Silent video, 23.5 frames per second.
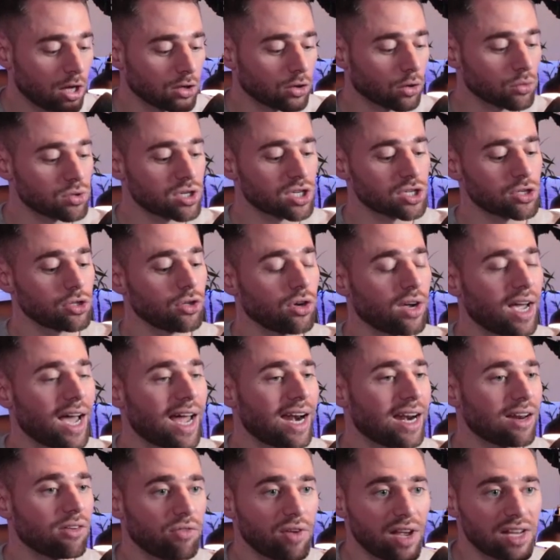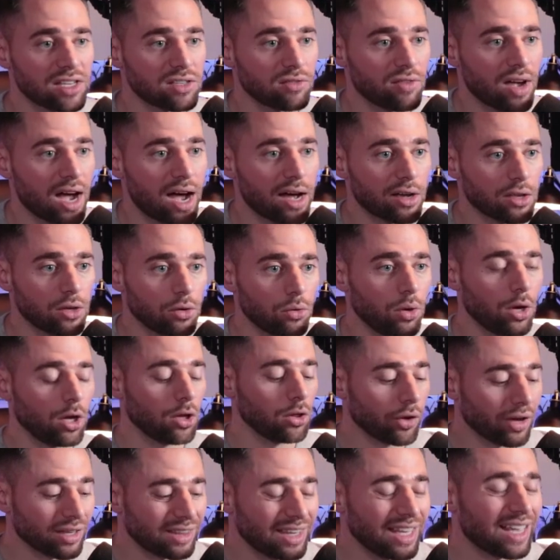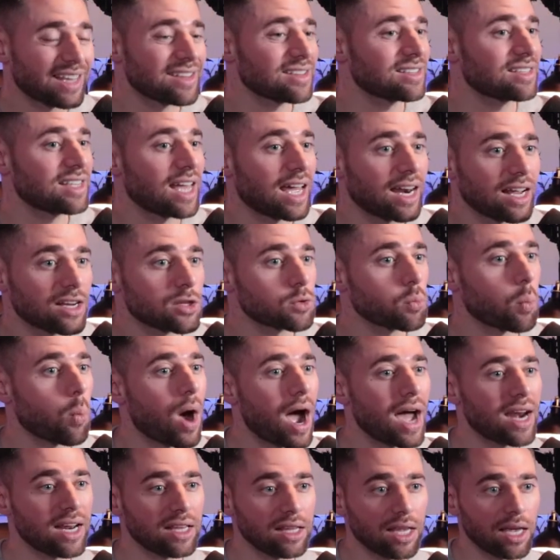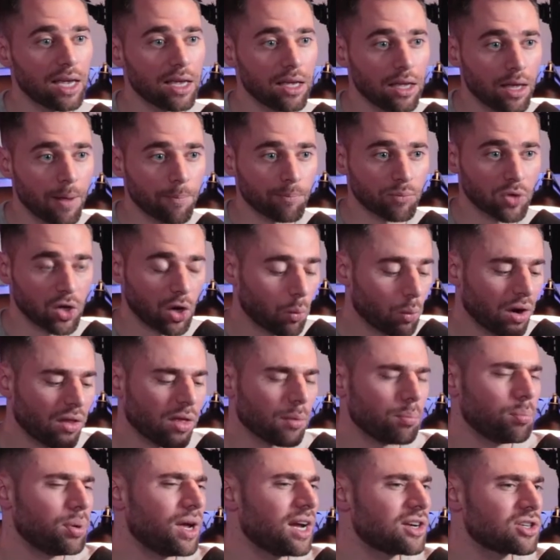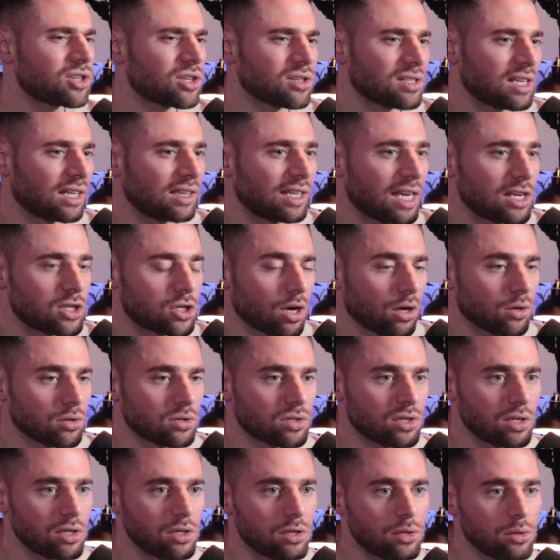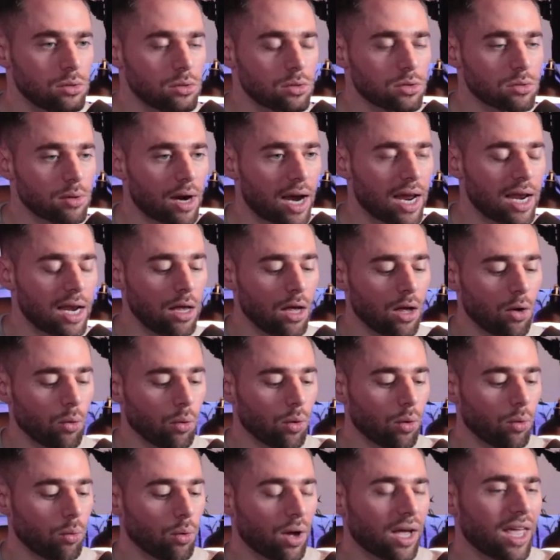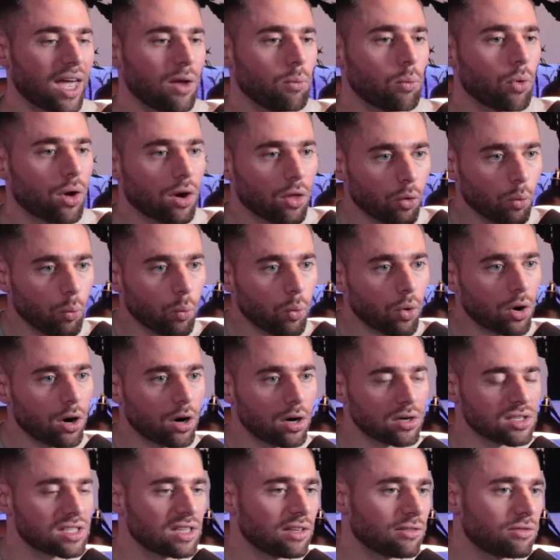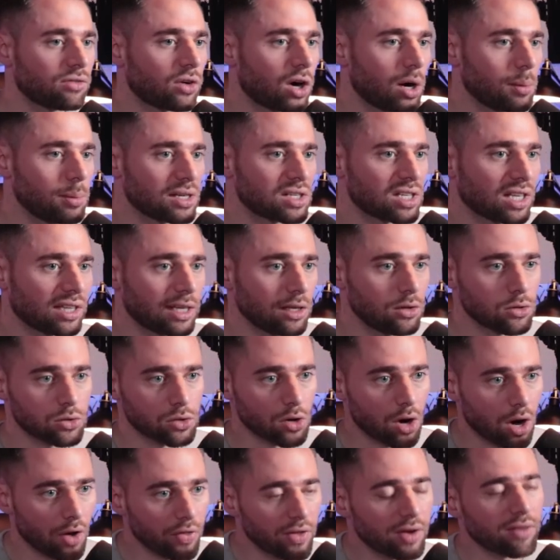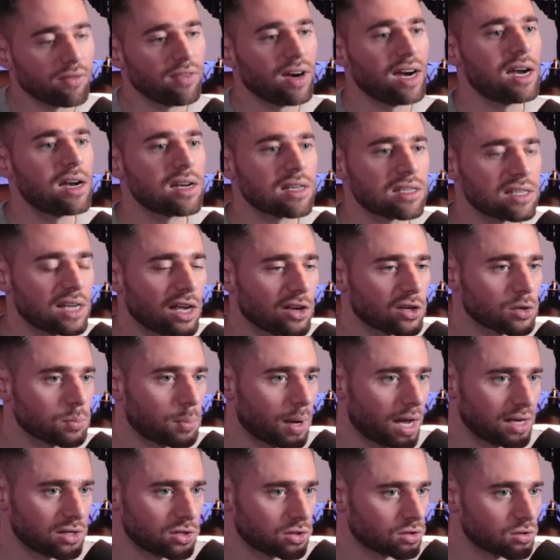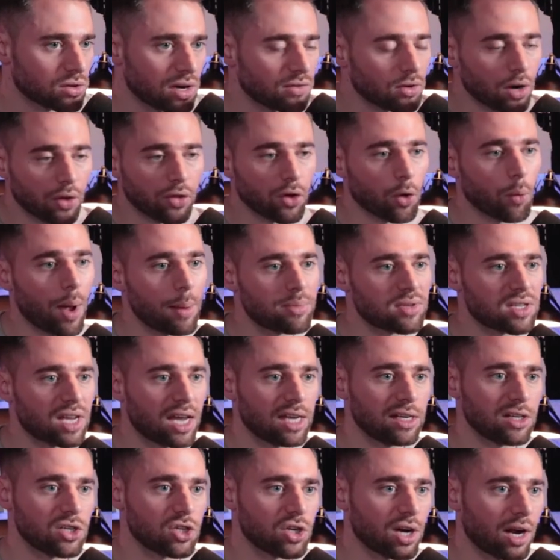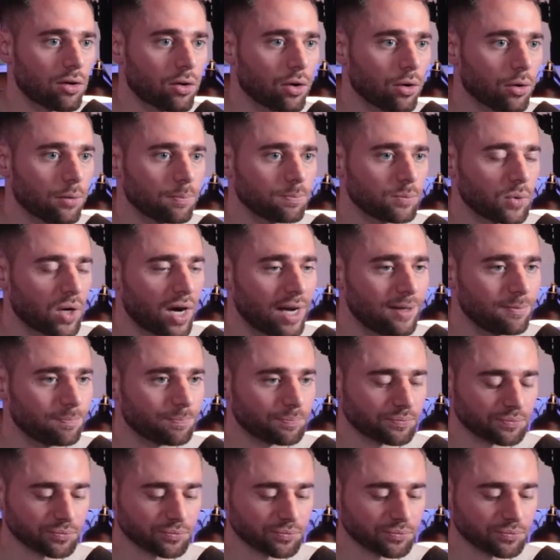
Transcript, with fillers: Don't just look at it at face value. Look at the aesthetics. Why did they, you know, what are the pictures that they chose to use, right? Well, again, what are the words and the verbiage that they use on their various sales pages or even on their website in general, right?